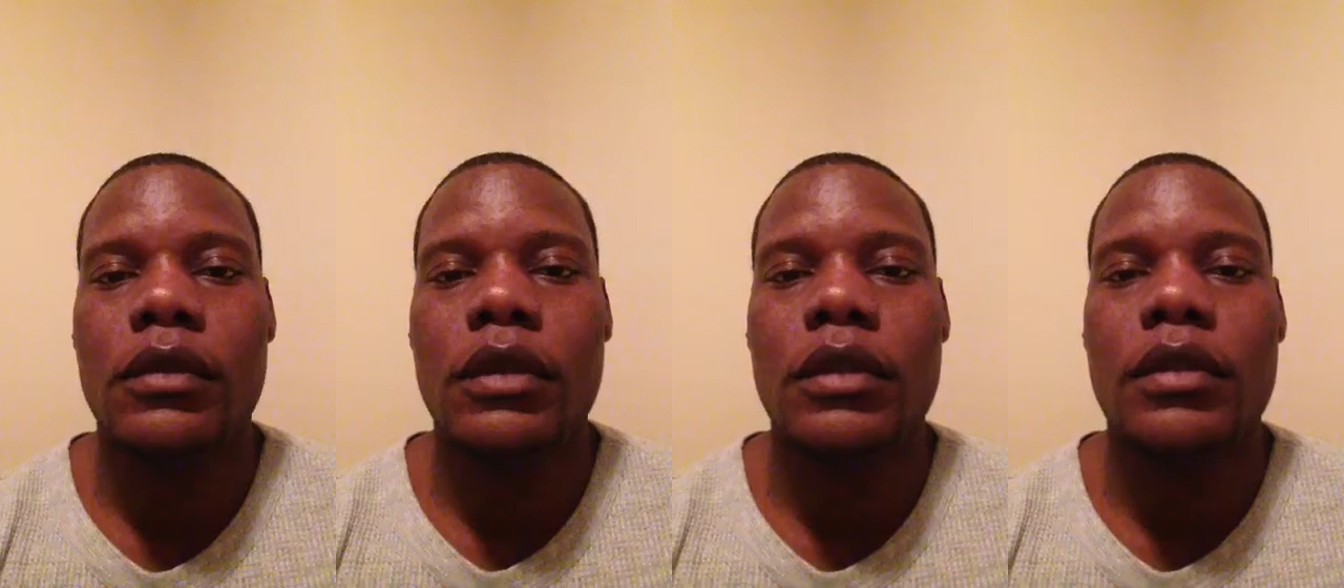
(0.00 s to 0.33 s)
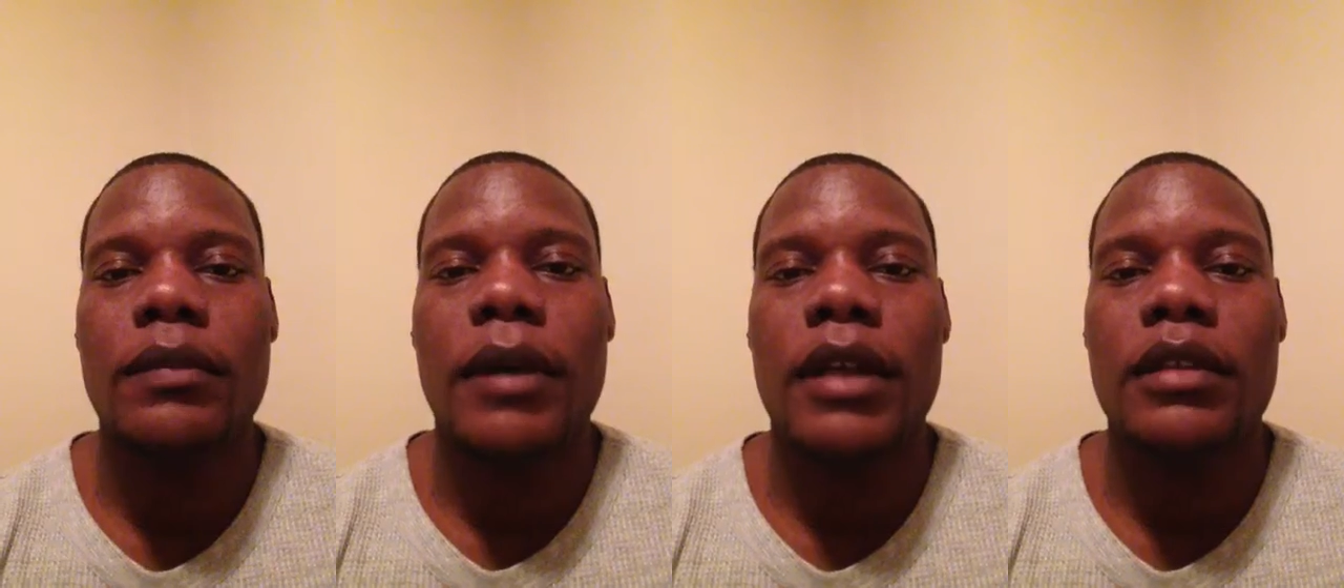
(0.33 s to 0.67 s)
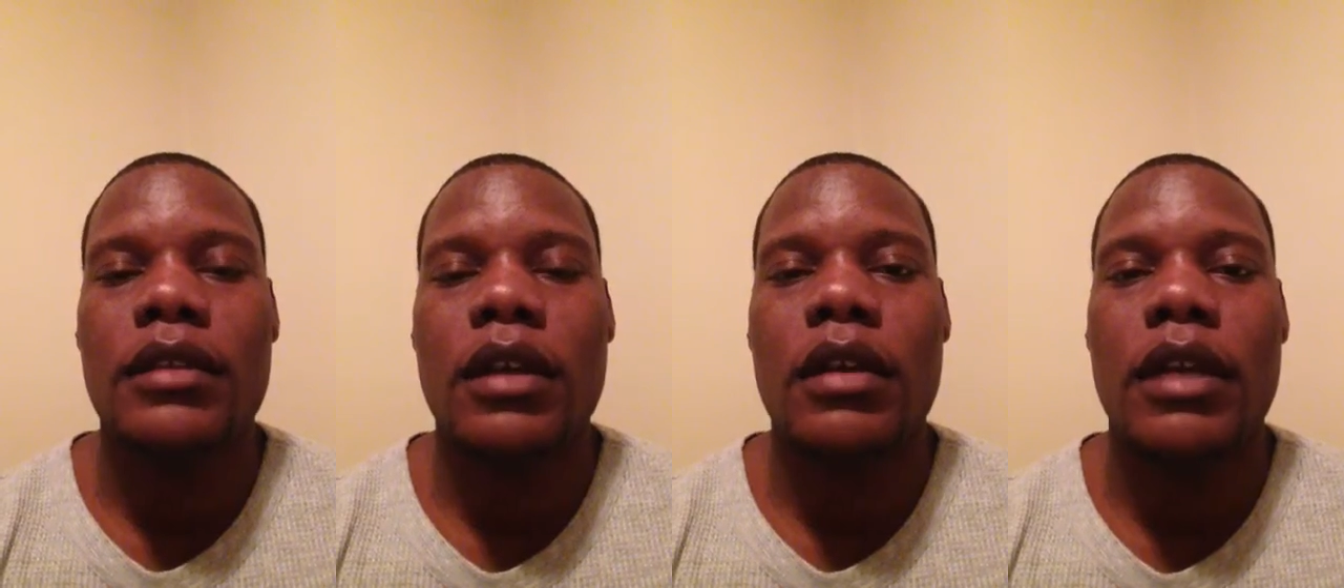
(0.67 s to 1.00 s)
This is
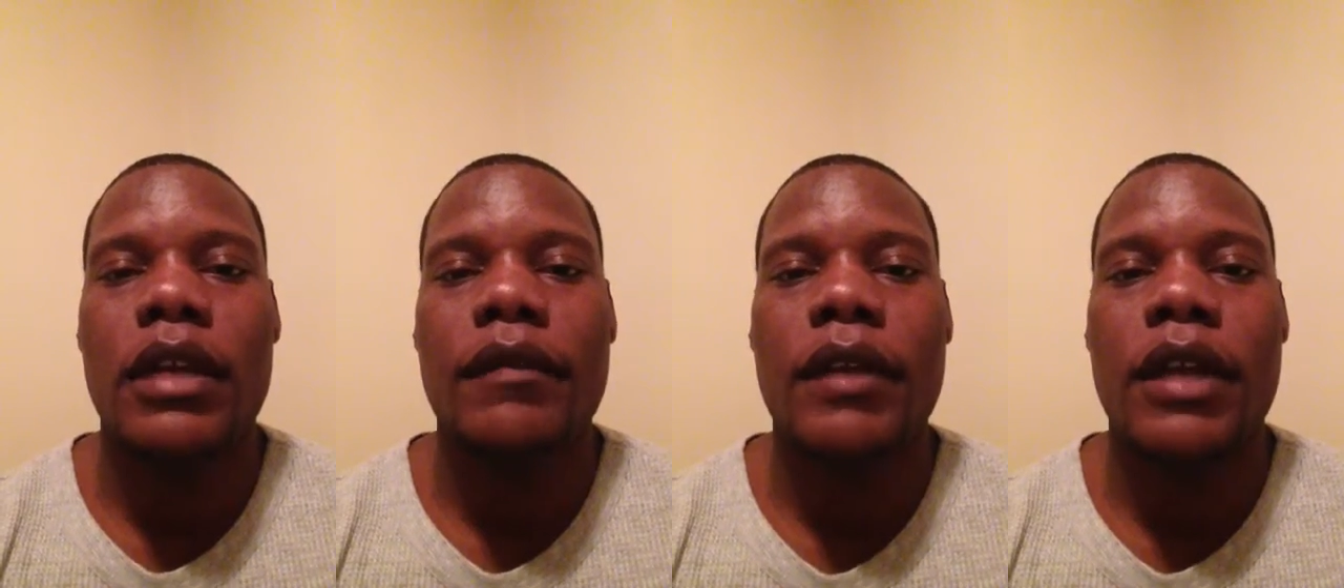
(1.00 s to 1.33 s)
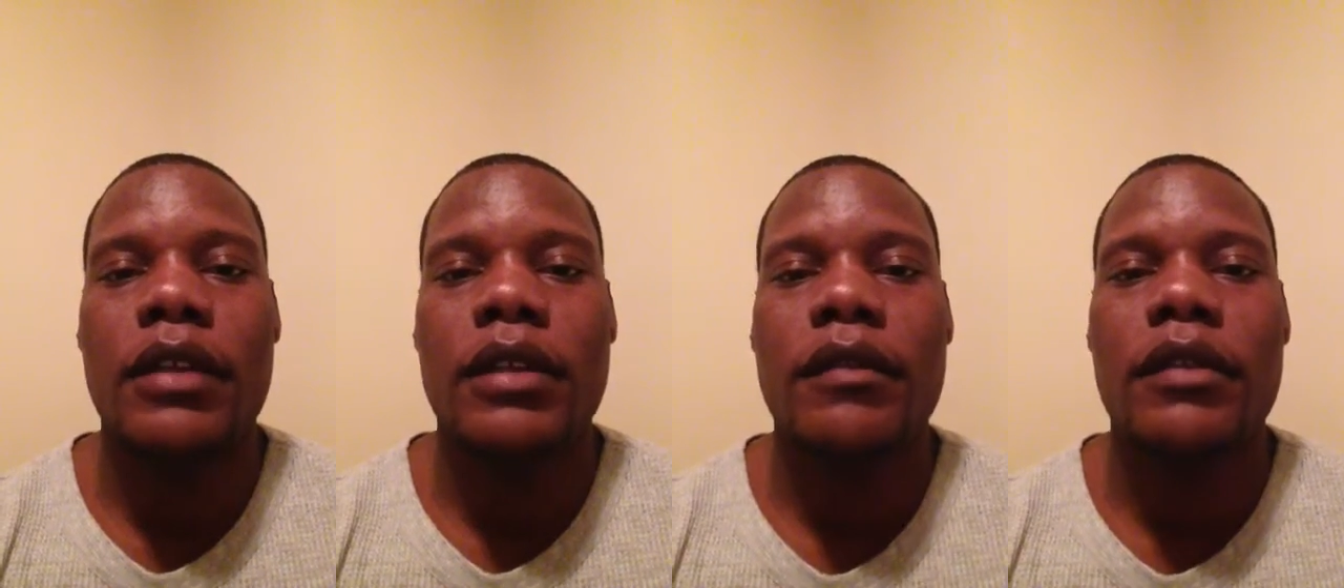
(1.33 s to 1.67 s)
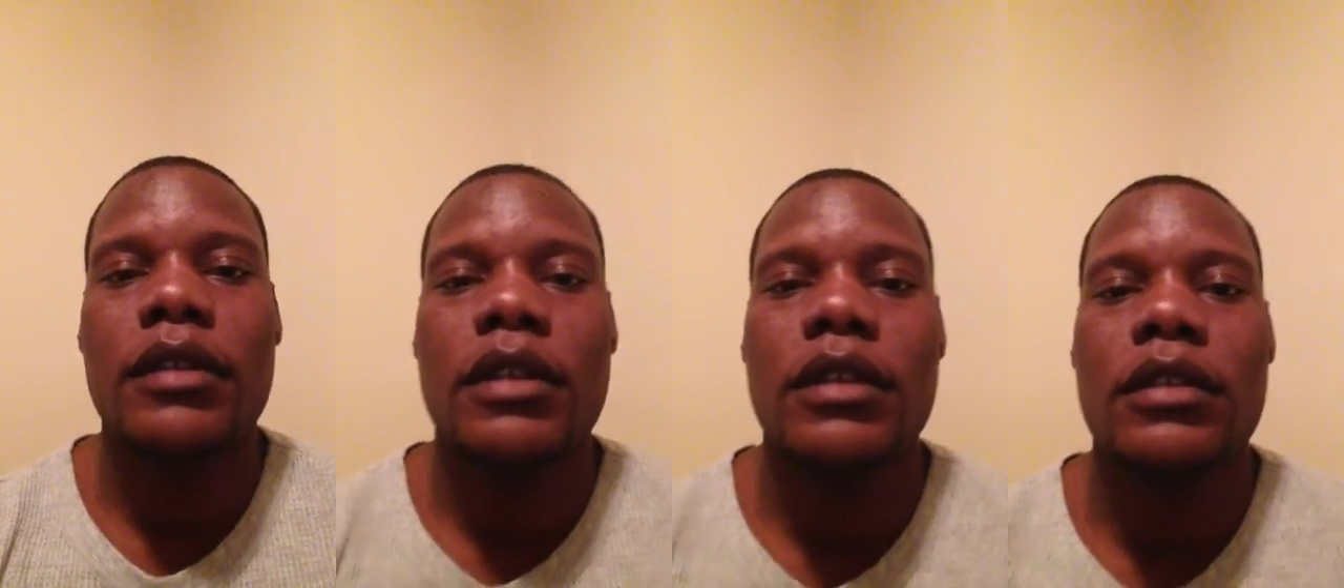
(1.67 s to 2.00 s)
Boxing Talk
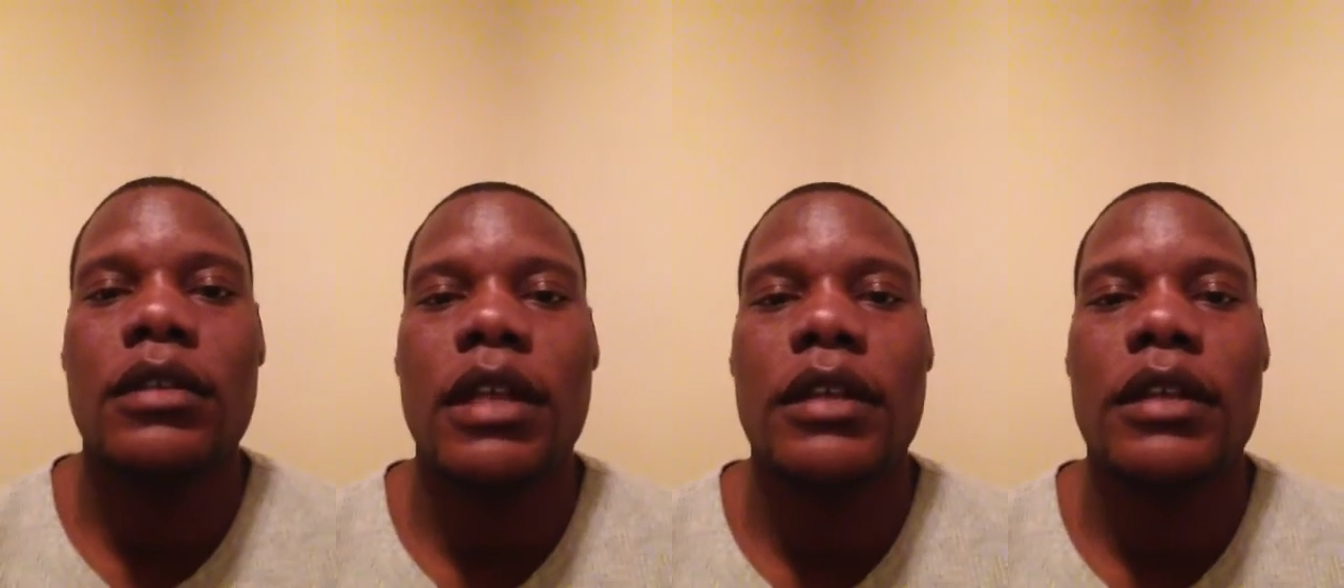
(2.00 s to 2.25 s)
8576.